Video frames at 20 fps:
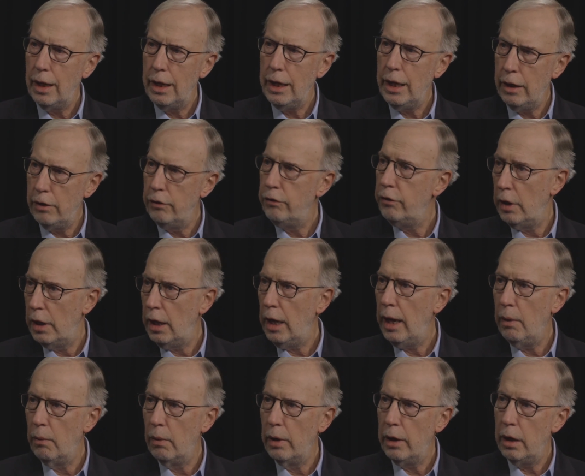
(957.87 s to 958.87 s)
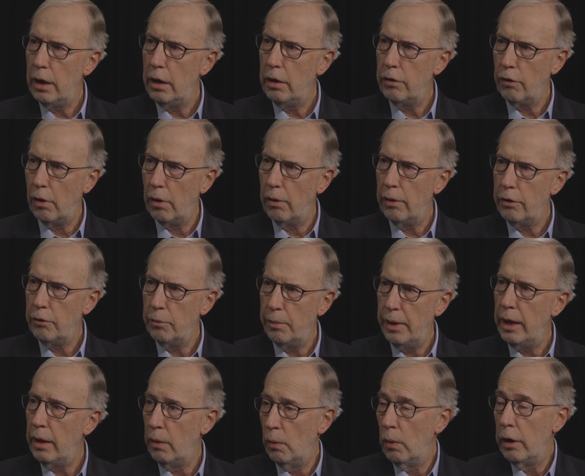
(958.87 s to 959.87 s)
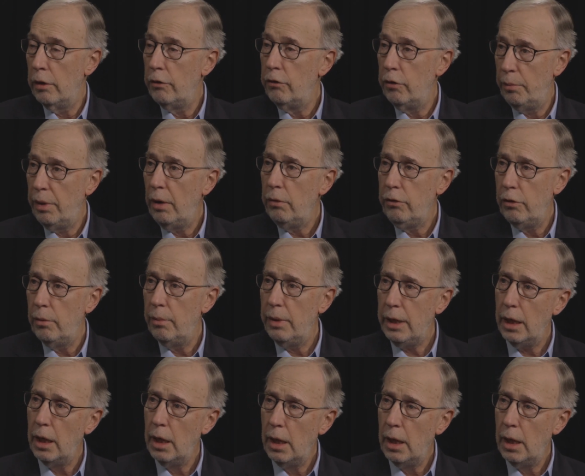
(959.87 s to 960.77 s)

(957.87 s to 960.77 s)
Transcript: is today what it has always been and what it's supposed to be,